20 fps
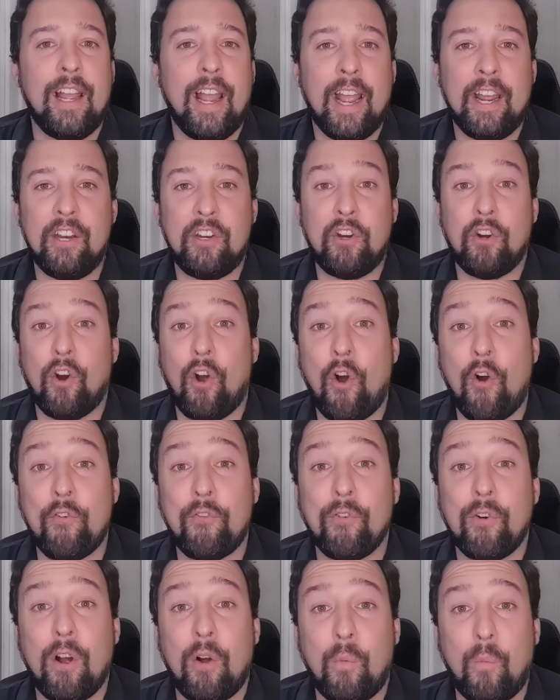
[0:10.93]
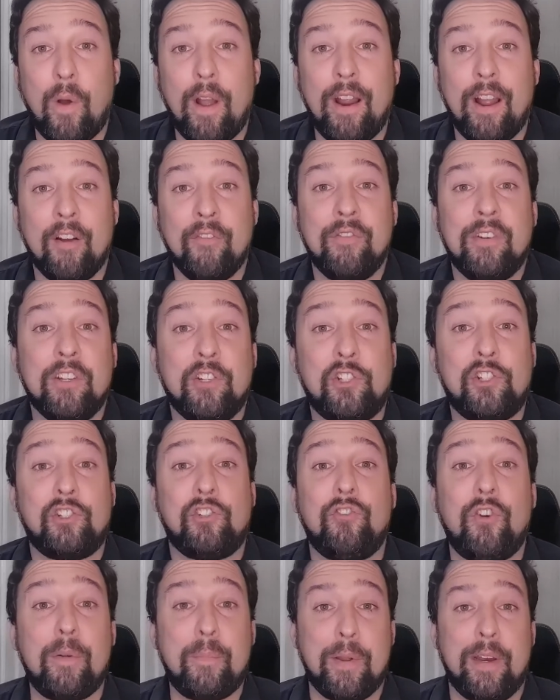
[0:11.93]
and into your overall way of
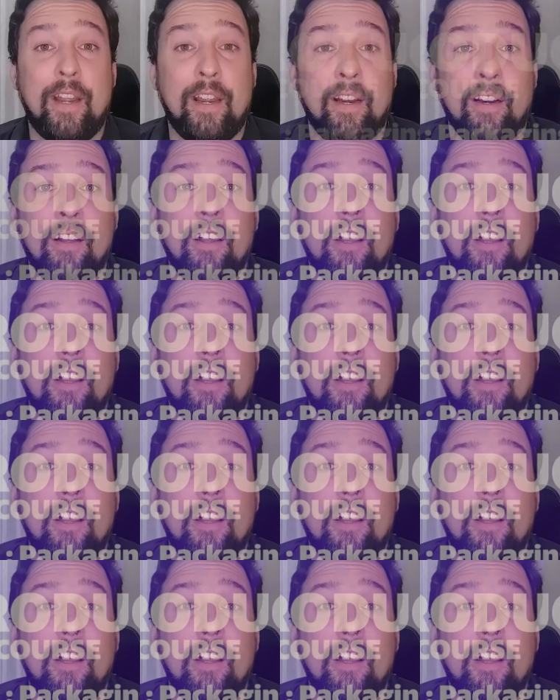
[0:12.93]
distributing